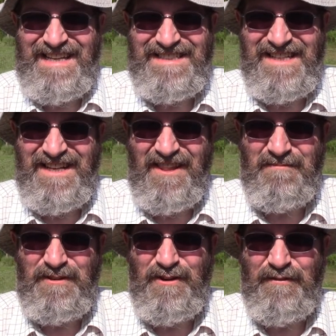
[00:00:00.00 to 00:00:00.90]
It's
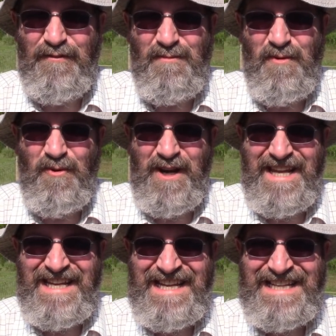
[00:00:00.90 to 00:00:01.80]
another beautiful
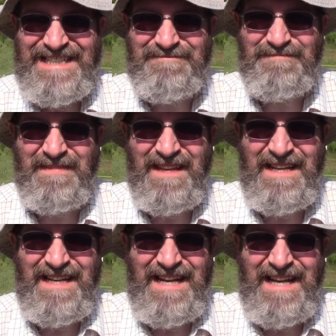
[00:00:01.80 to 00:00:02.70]
morning.
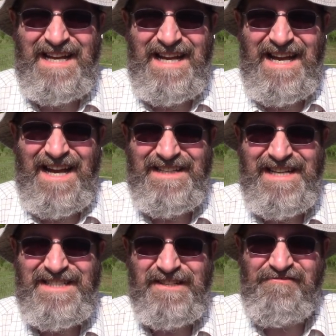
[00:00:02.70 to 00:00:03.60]
I
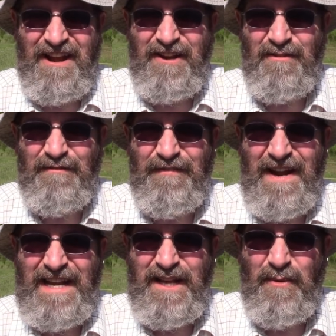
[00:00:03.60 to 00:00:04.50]
need to crack on
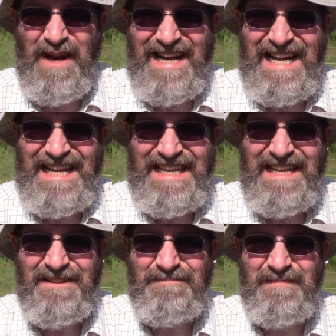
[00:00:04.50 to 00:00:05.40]
fairly quickly.